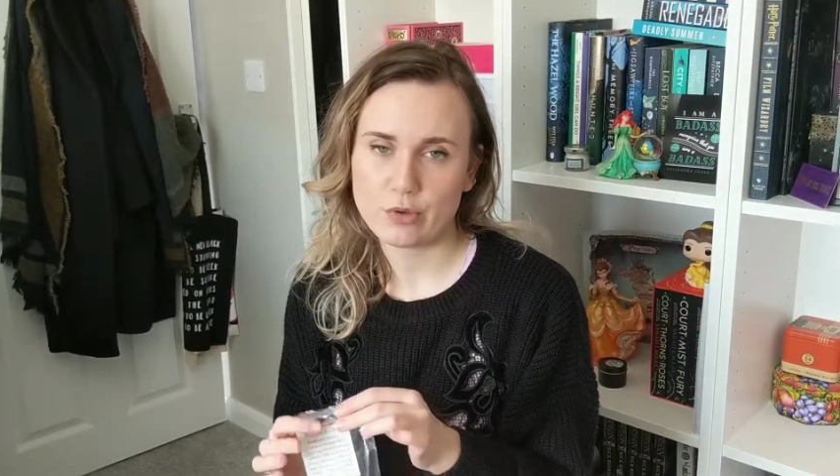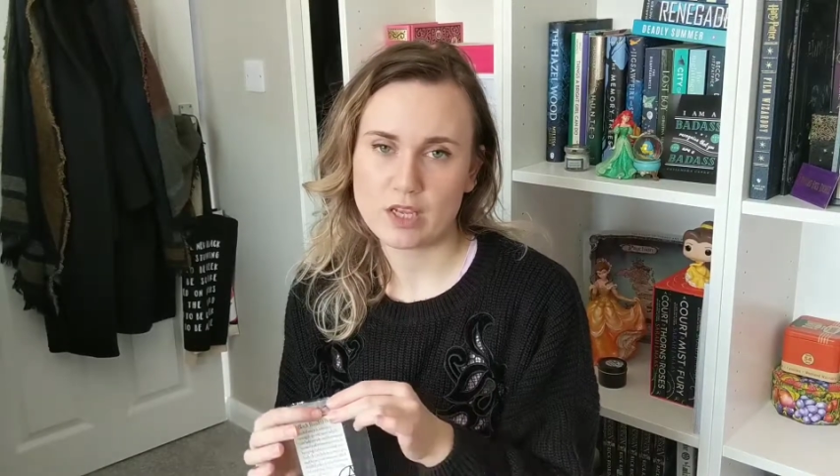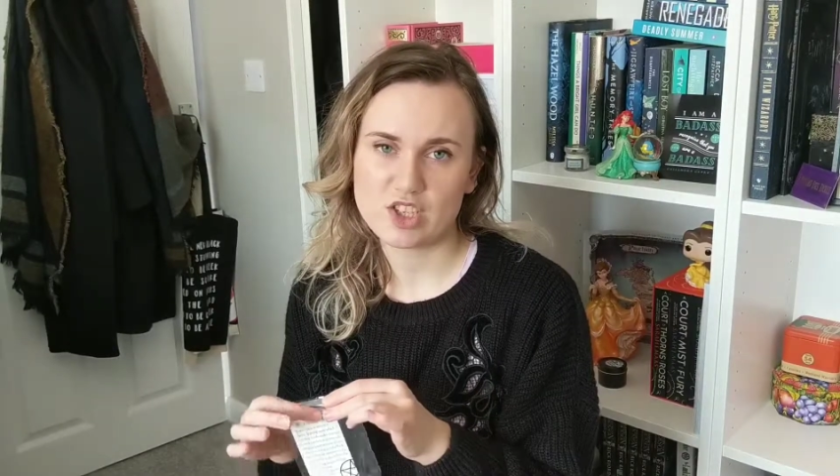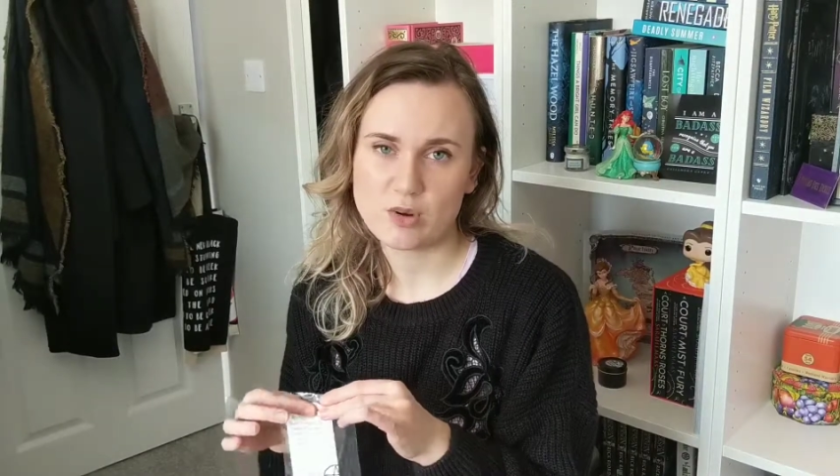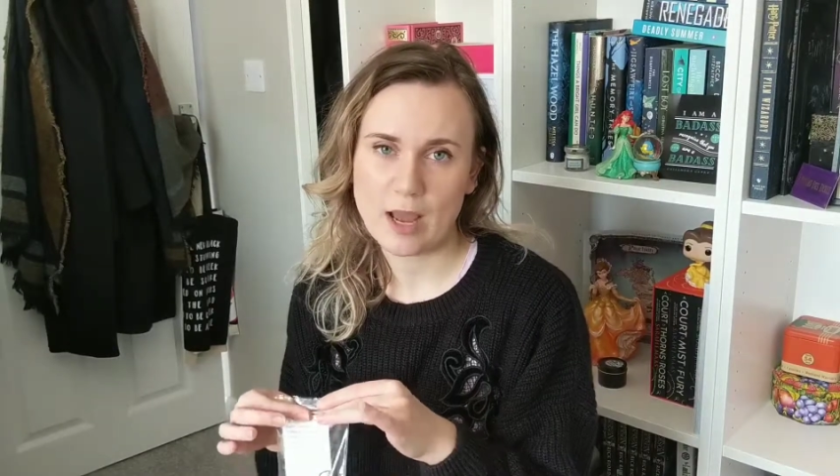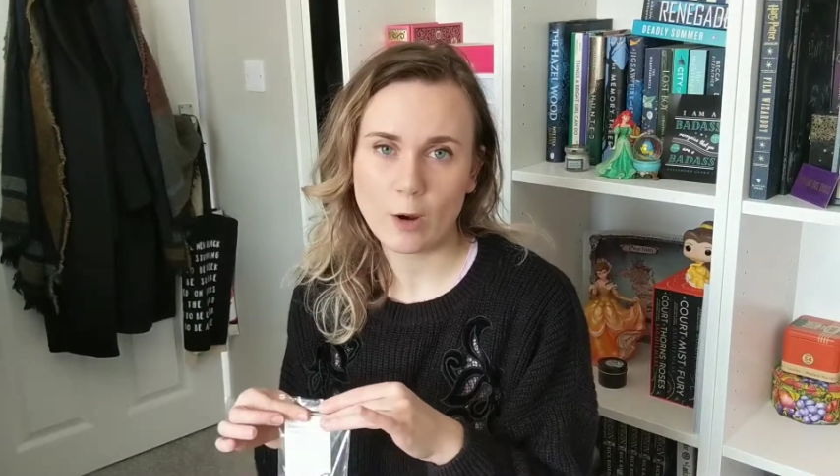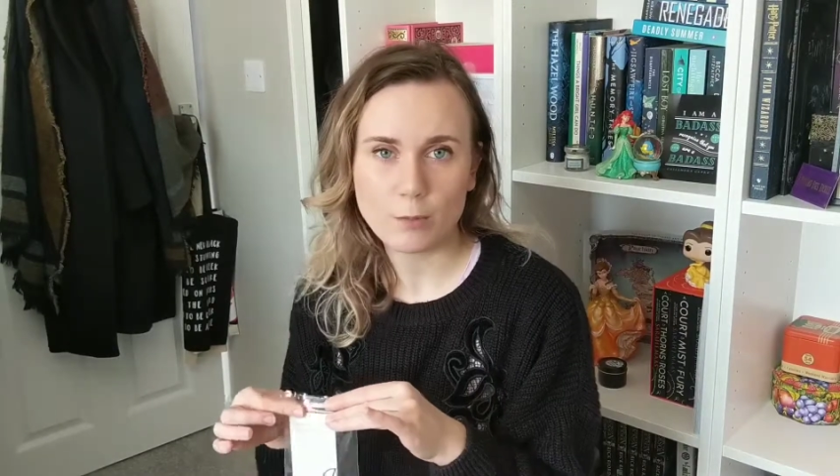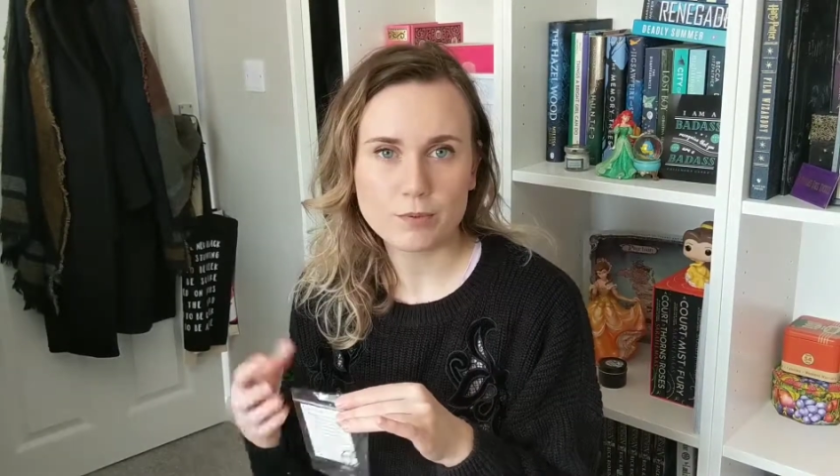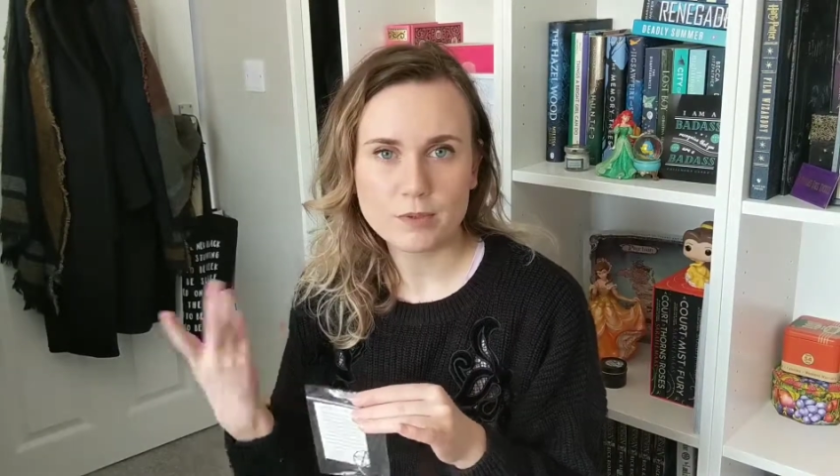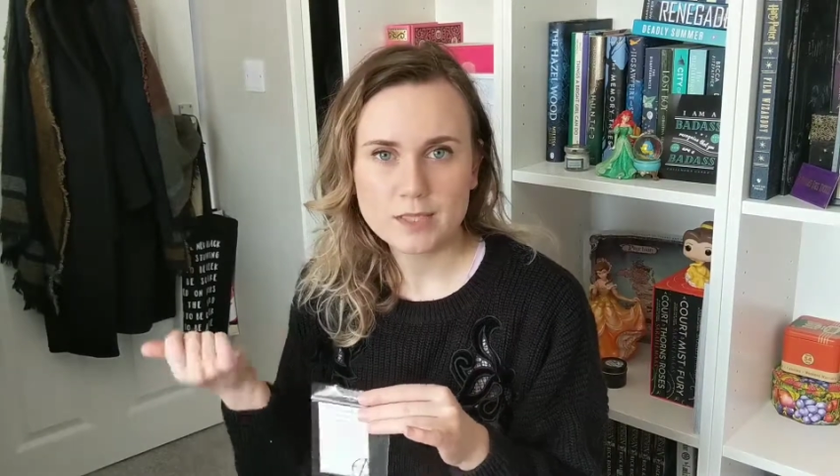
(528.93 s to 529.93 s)
they do
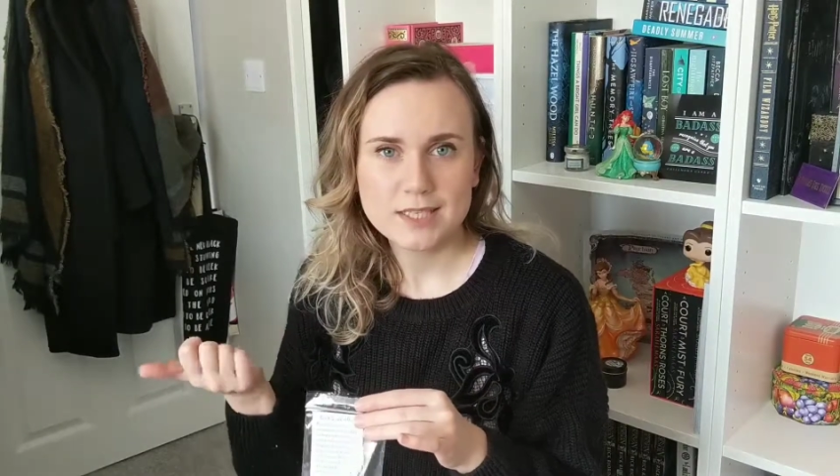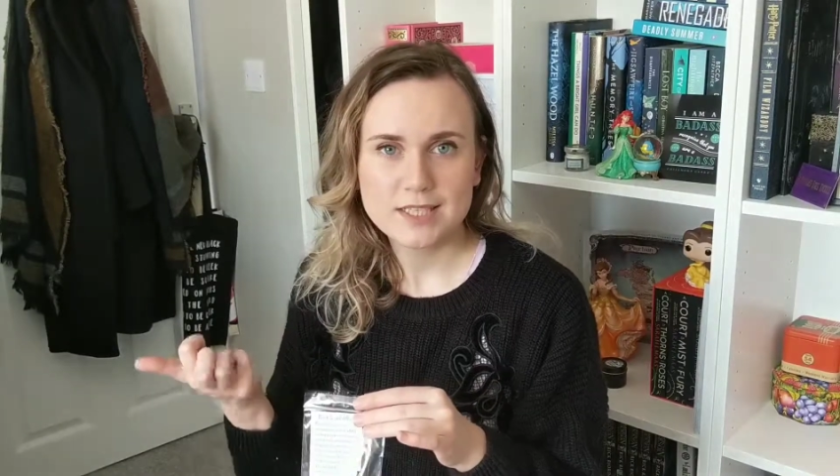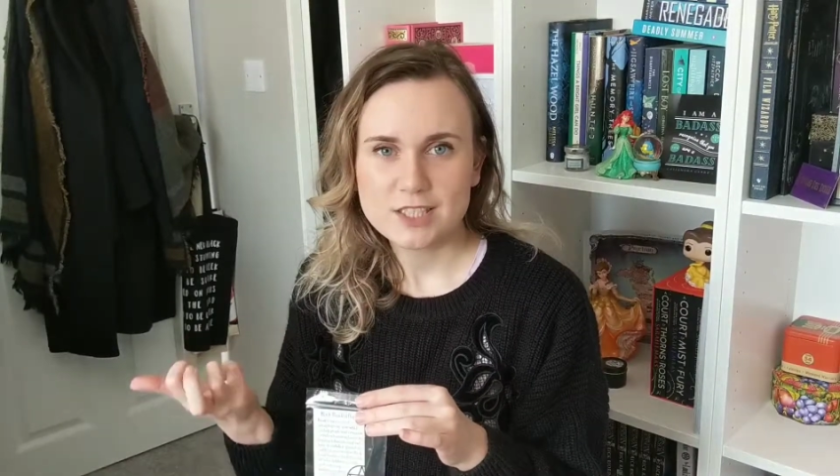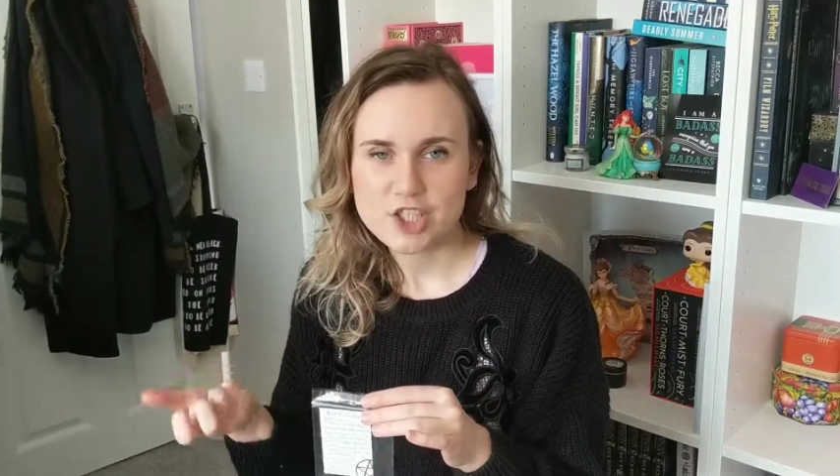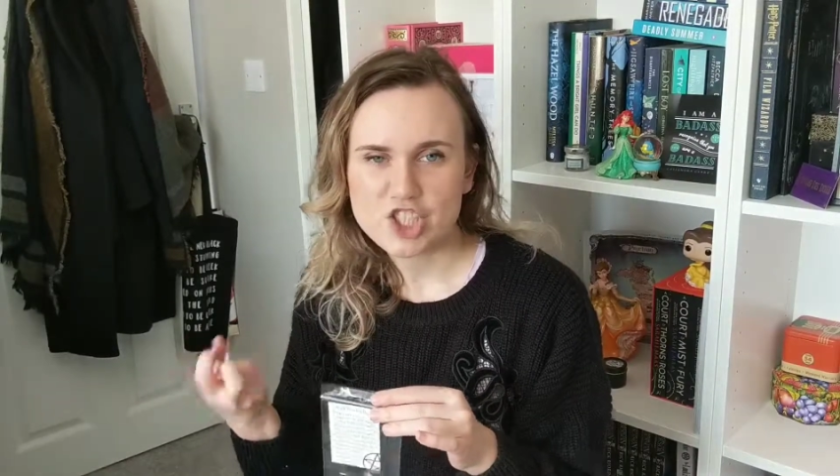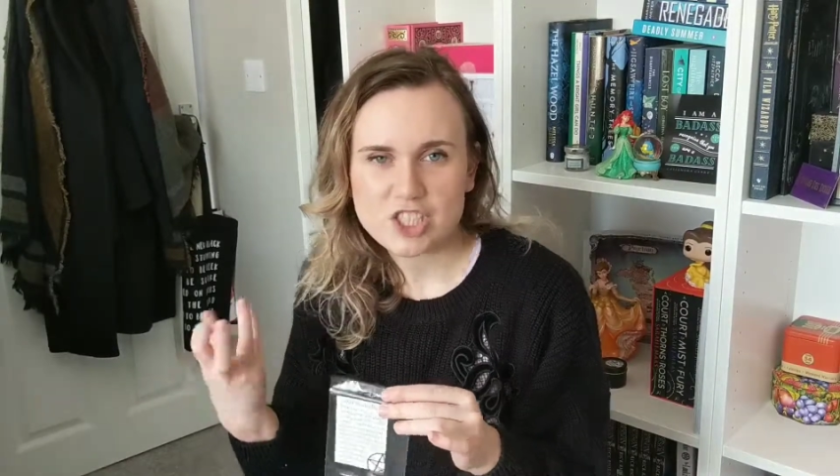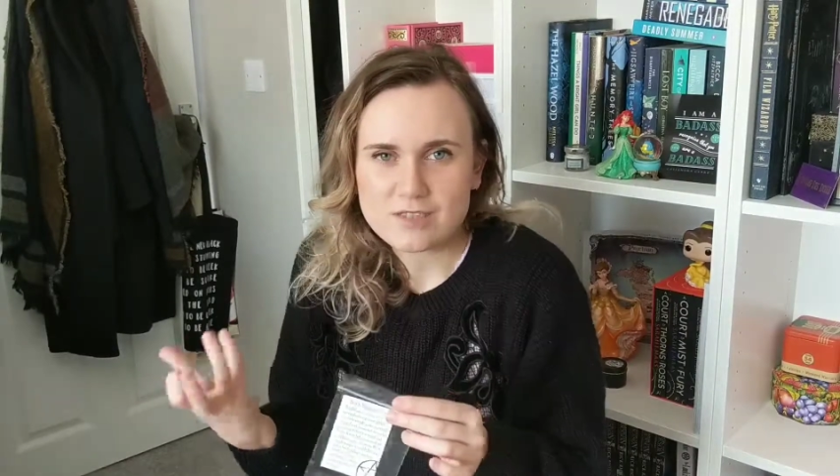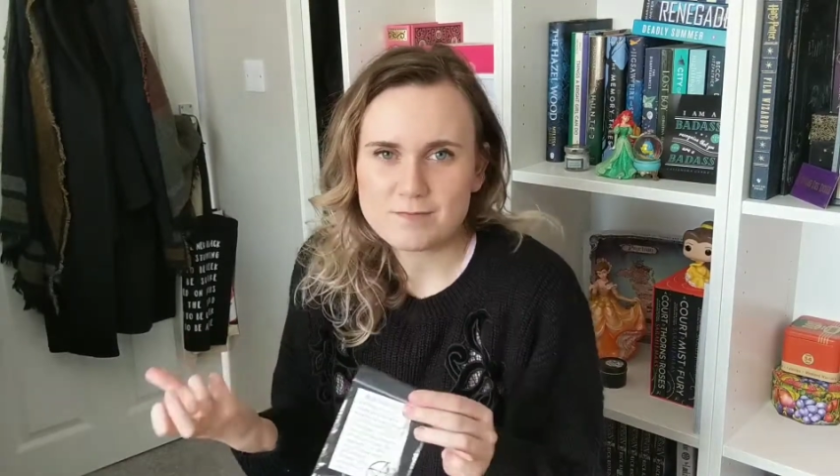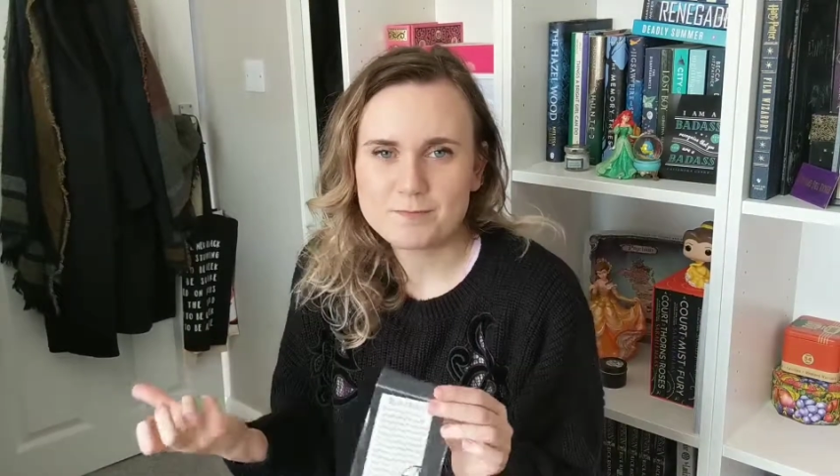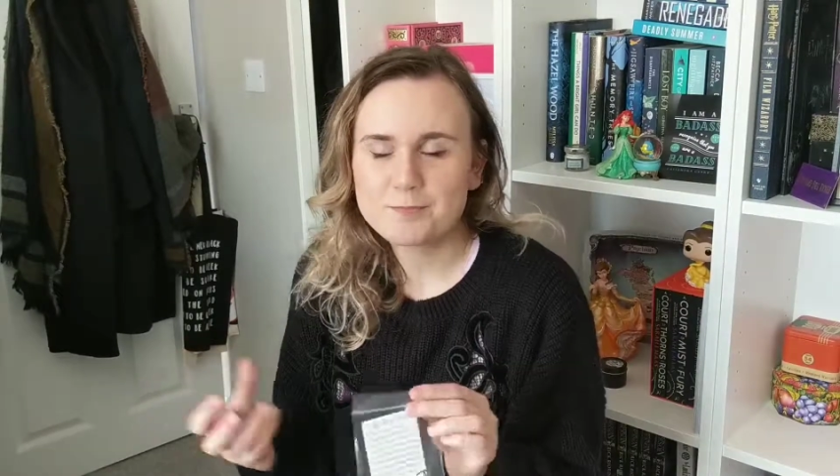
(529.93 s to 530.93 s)
help just to